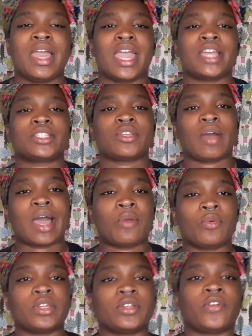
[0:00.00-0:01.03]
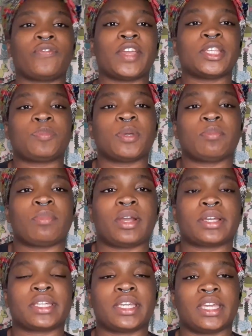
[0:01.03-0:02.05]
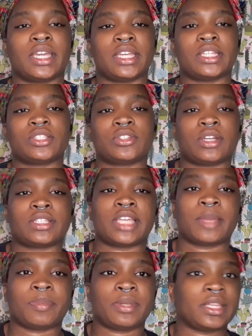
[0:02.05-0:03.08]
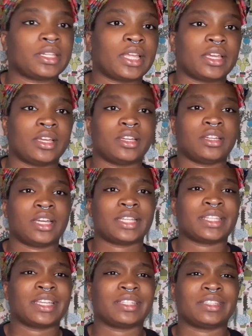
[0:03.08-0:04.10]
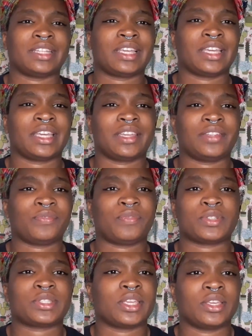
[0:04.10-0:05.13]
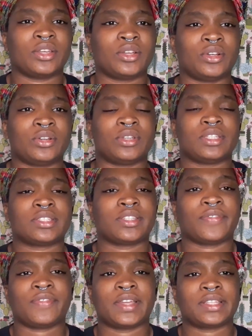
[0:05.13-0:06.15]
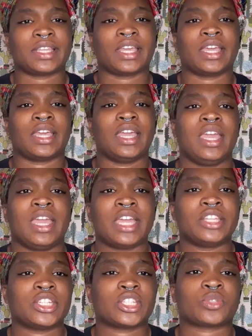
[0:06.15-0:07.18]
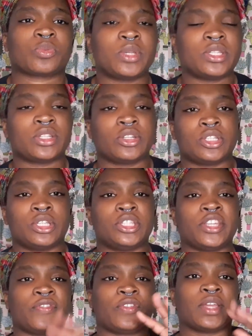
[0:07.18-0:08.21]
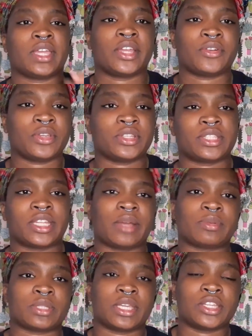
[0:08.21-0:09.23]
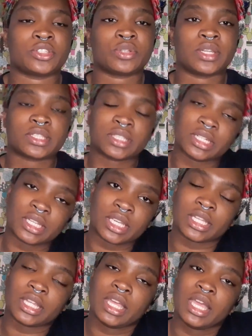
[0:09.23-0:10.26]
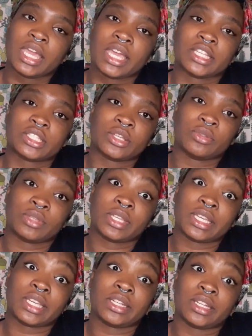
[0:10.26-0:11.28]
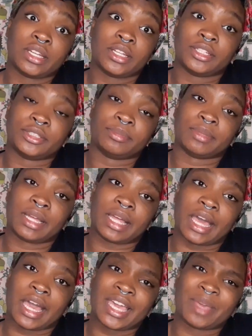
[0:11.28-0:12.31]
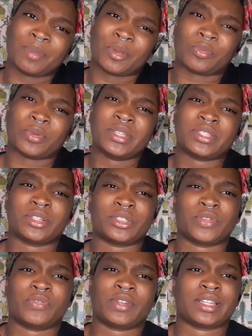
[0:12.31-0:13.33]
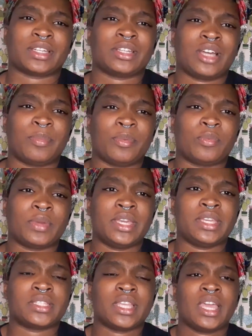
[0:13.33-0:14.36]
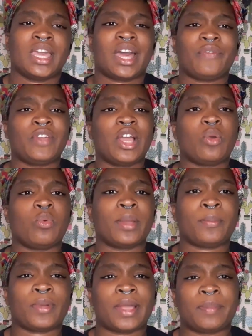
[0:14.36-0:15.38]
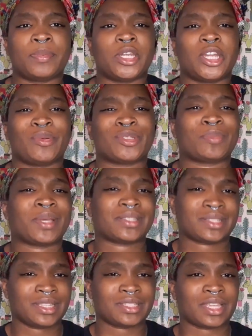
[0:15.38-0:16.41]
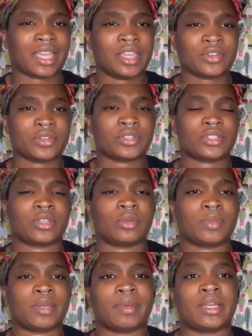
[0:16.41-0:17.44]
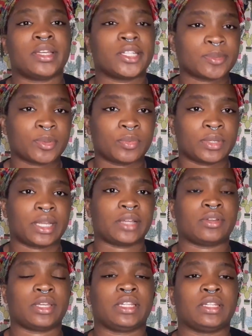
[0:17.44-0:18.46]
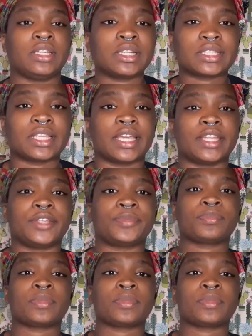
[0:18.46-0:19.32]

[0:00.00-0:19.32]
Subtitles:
And so I went on Facebook Market and started typing in like I think land for sale and stuff like that, and just researching different areas that I was interested in. And so then I had been researching for like a couple weeks. I found one property that was about 6 acres. So me and my husband went out and looked at it.